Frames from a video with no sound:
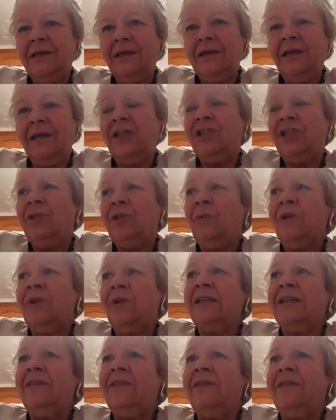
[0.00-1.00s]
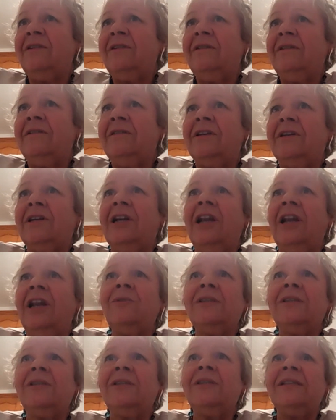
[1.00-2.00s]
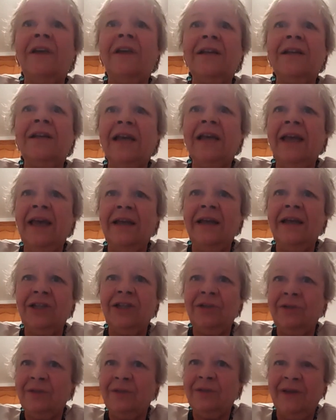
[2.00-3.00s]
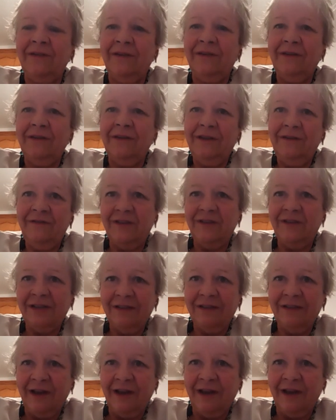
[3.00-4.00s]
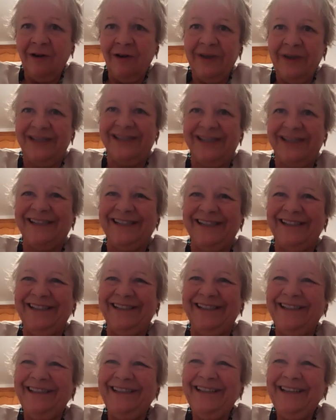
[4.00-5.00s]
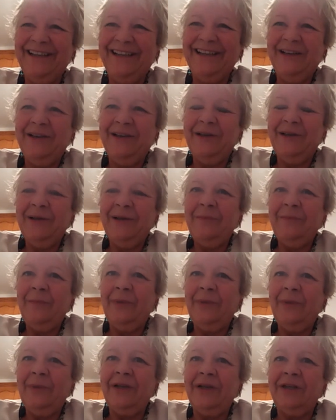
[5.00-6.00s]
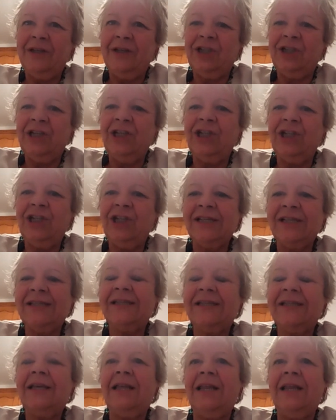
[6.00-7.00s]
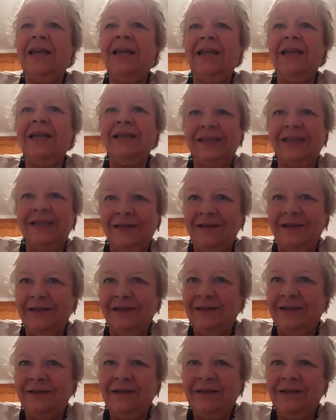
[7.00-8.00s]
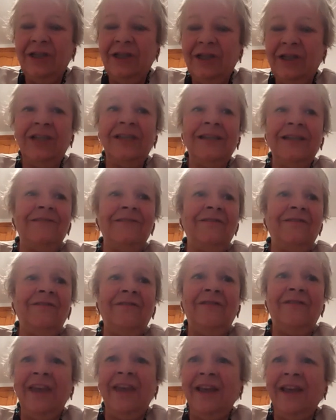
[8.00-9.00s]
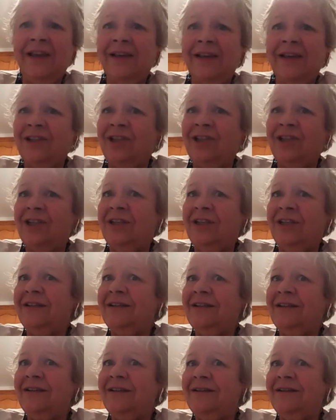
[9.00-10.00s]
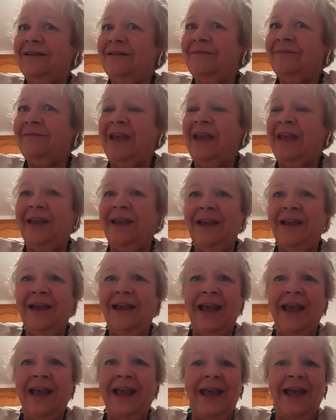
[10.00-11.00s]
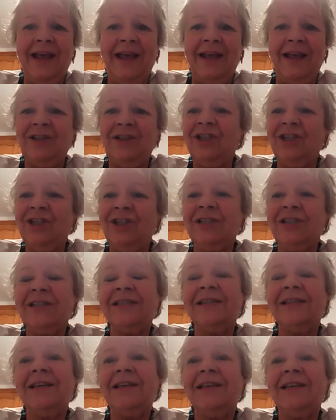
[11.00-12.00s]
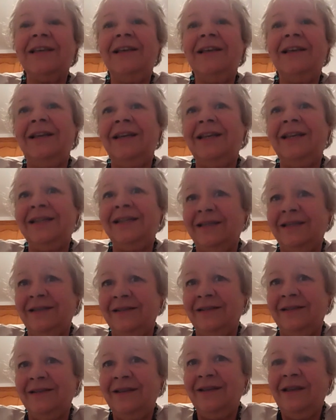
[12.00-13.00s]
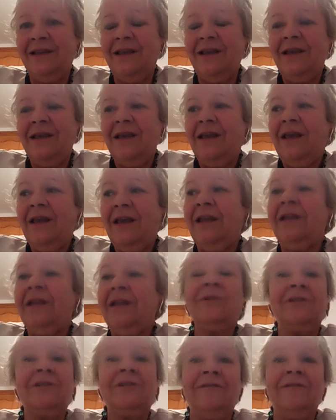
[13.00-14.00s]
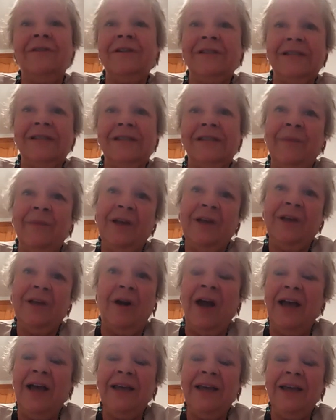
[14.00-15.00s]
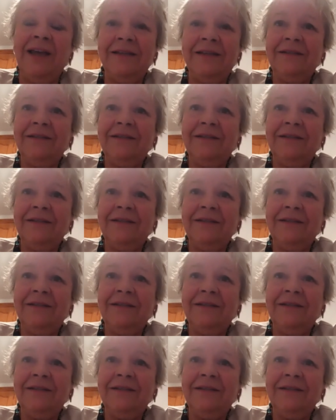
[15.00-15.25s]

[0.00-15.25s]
And she wasn't even the closest friend I had. She was my physiotherapist. But she just listened. She didn't fix. She didn't make. She just listened. And it was the first time I cried.